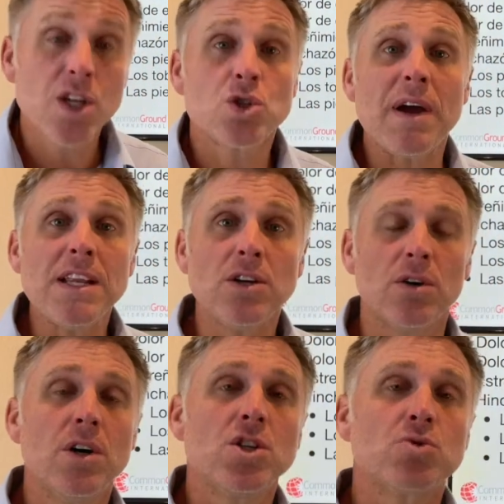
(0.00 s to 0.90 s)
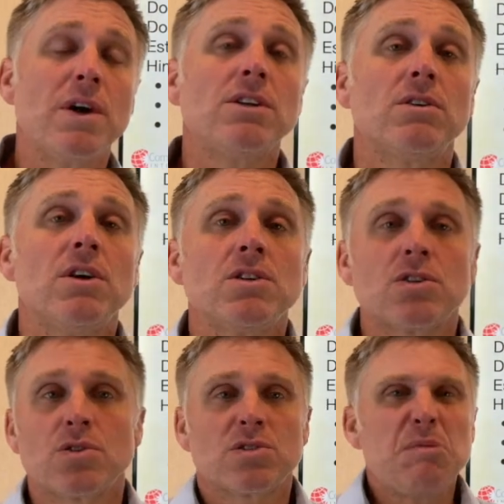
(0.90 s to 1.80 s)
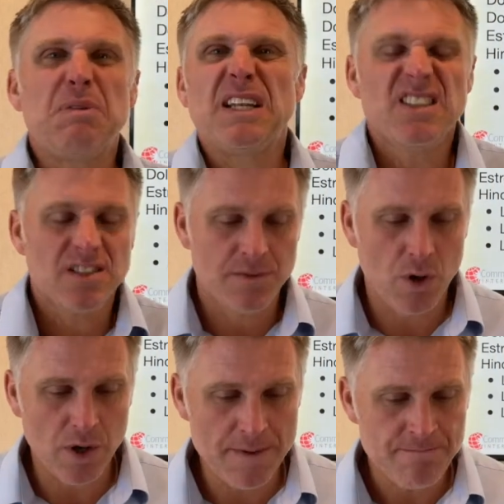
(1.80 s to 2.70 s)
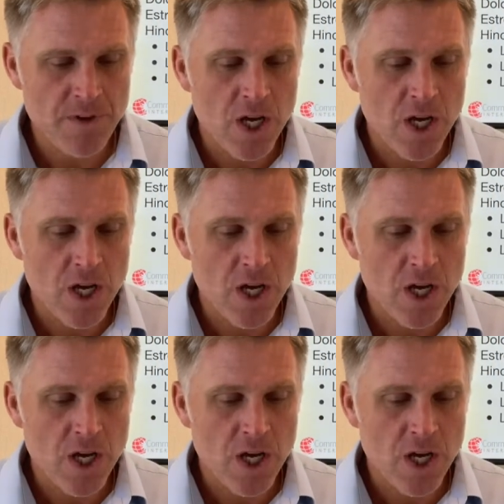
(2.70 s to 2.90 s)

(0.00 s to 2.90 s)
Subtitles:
Sueño, so sleepiness, okay?